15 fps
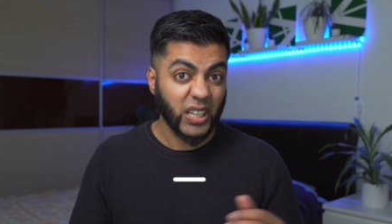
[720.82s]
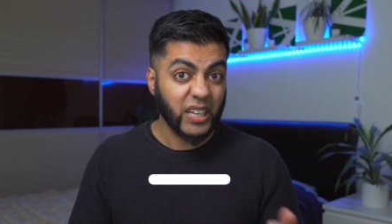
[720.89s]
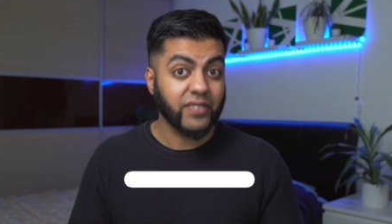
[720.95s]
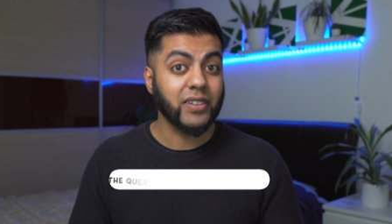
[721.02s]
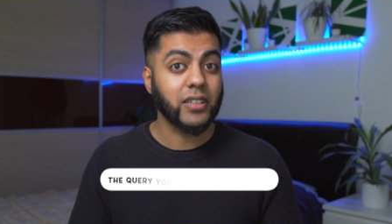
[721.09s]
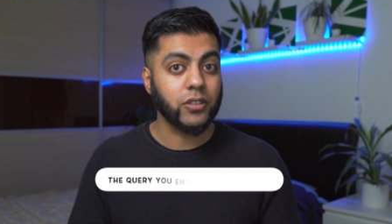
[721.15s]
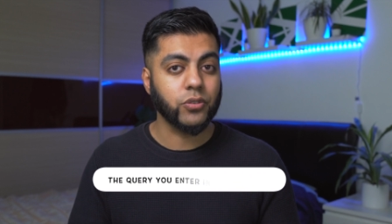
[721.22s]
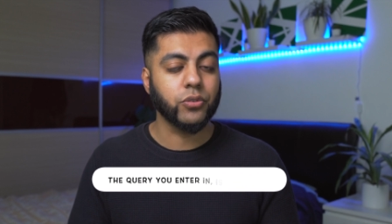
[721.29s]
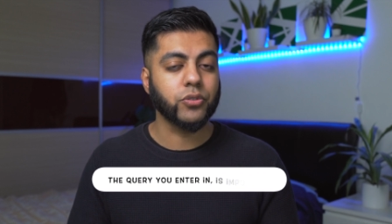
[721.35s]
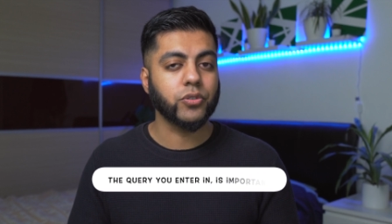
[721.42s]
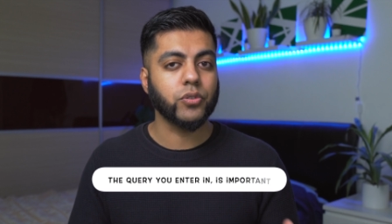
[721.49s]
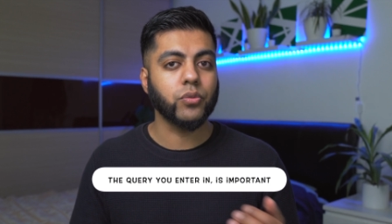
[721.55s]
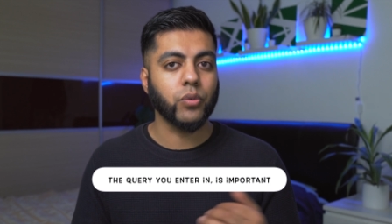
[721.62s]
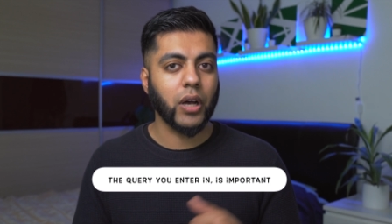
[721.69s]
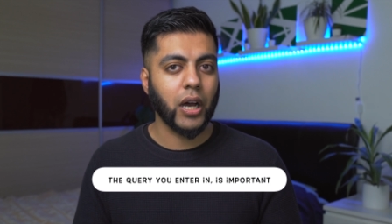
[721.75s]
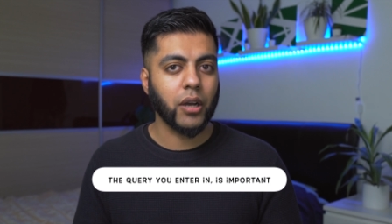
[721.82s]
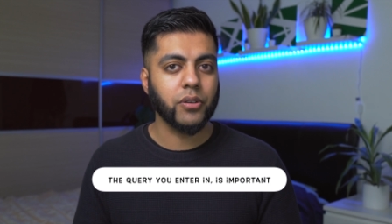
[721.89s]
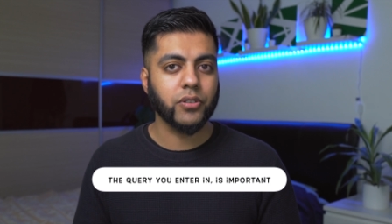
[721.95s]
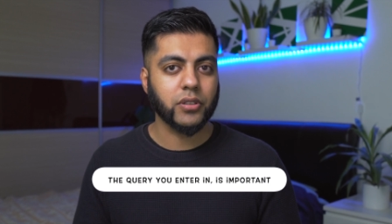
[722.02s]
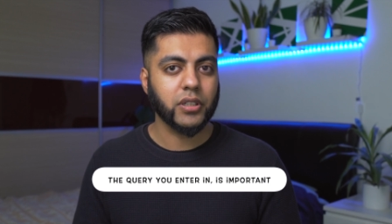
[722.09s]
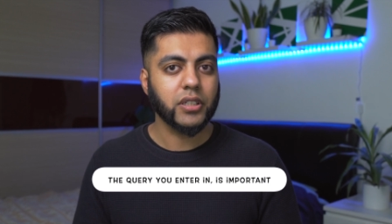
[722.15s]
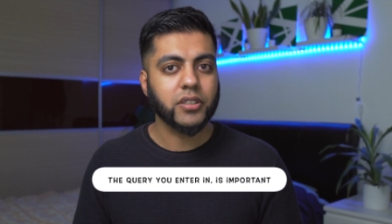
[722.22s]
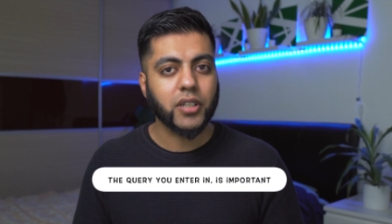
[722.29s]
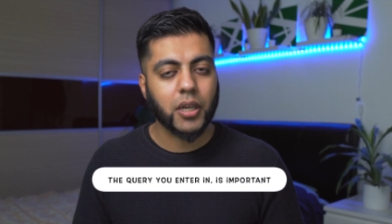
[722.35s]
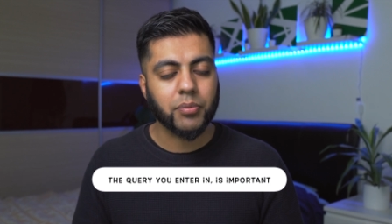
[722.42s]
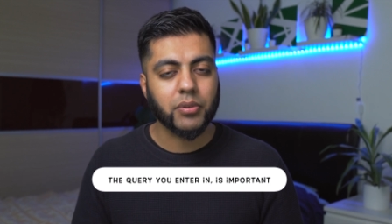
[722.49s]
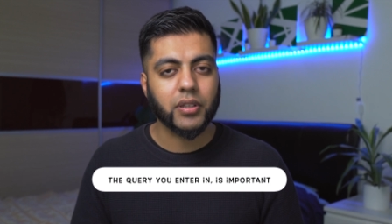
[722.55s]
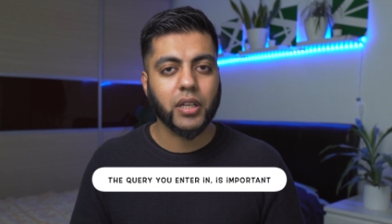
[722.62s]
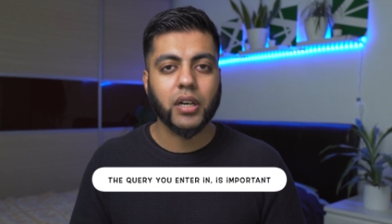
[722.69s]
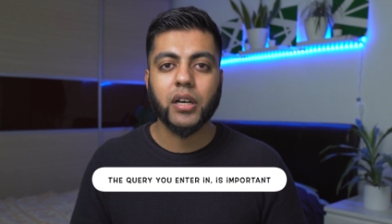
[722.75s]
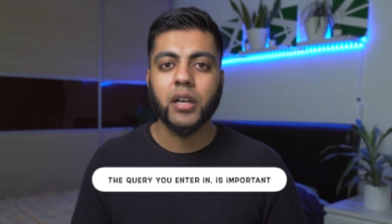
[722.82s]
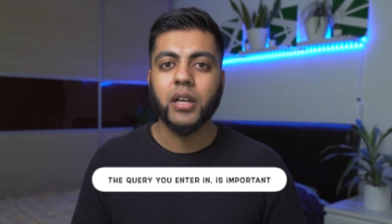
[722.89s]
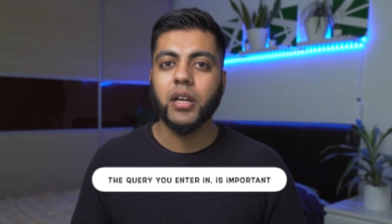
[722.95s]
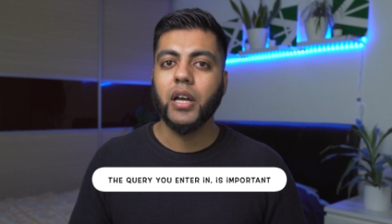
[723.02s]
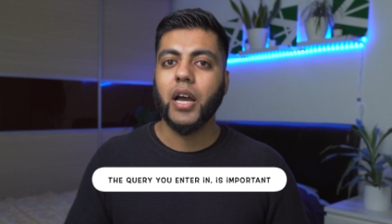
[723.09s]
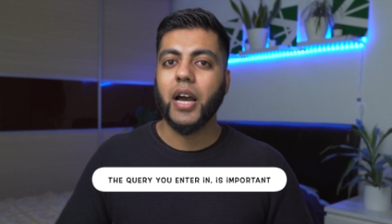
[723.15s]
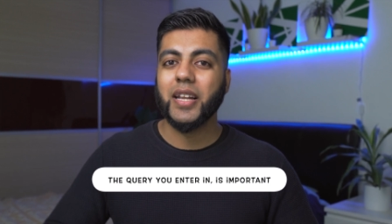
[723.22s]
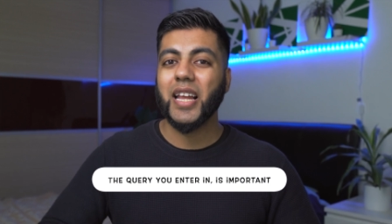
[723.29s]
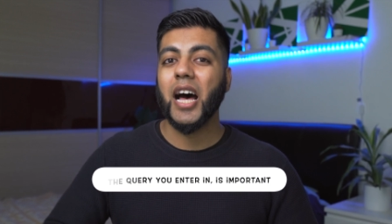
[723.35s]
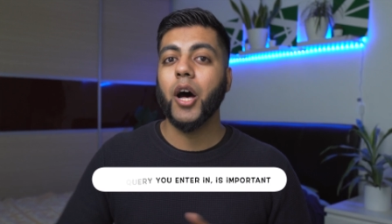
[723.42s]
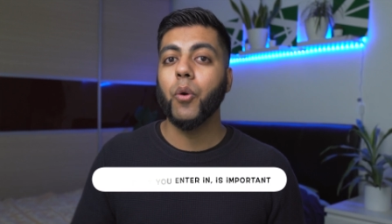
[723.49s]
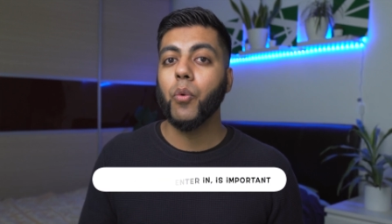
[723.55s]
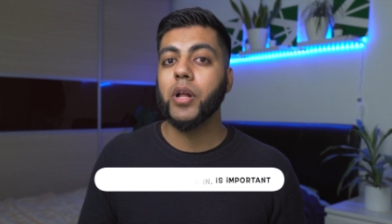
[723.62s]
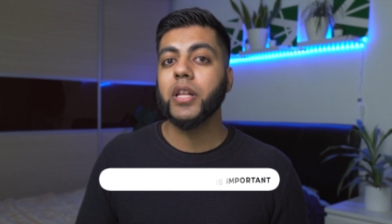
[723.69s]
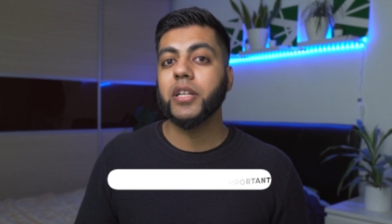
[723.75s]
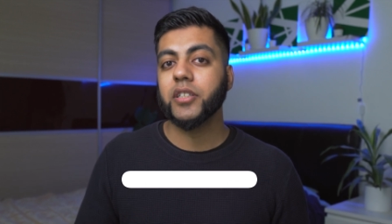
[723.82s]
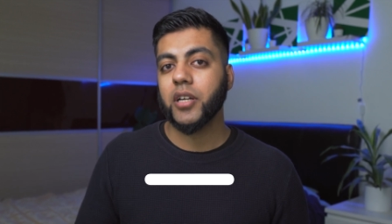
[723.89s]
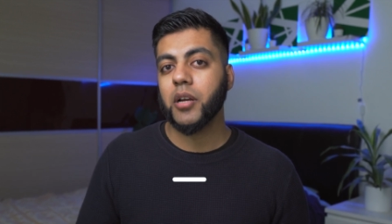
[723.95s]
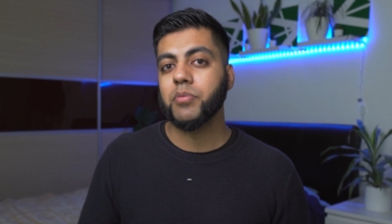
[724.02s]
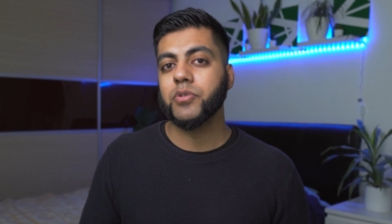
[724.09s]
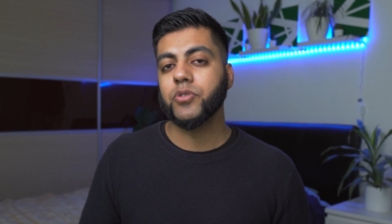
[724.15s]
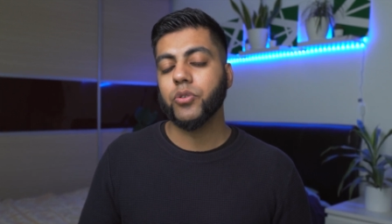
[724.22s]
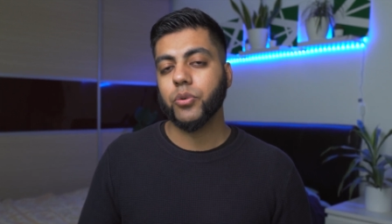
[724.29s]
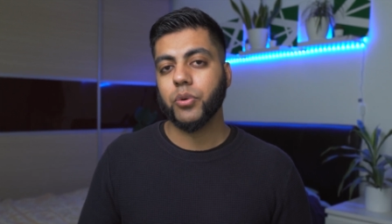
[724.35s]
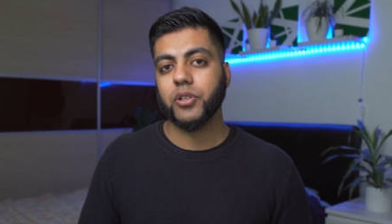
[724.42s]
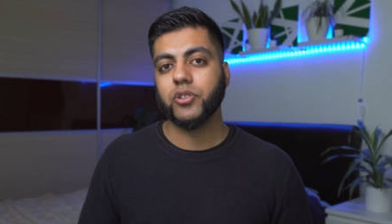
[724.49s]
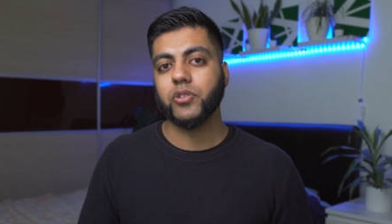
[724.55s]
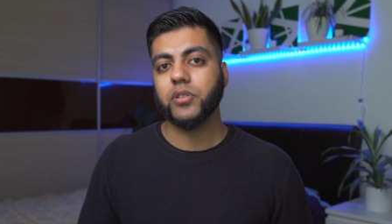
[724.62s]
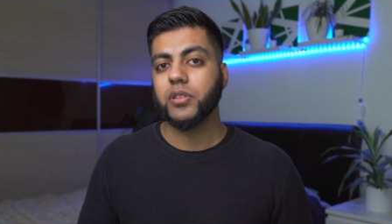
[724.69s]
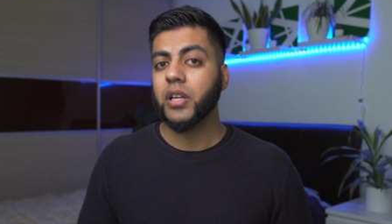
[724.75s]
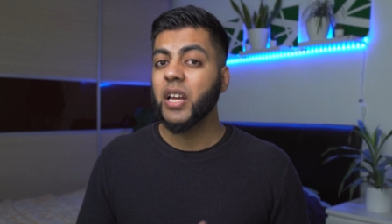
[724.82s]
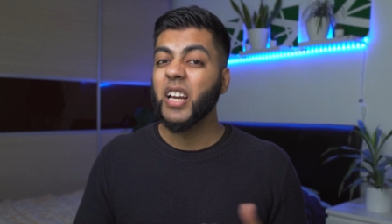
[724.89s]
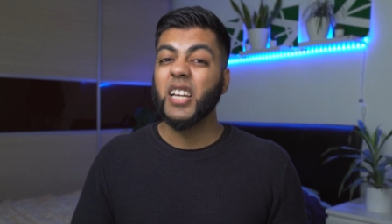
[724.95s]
give it is also how it's going to interpret that and how well it interprets your question.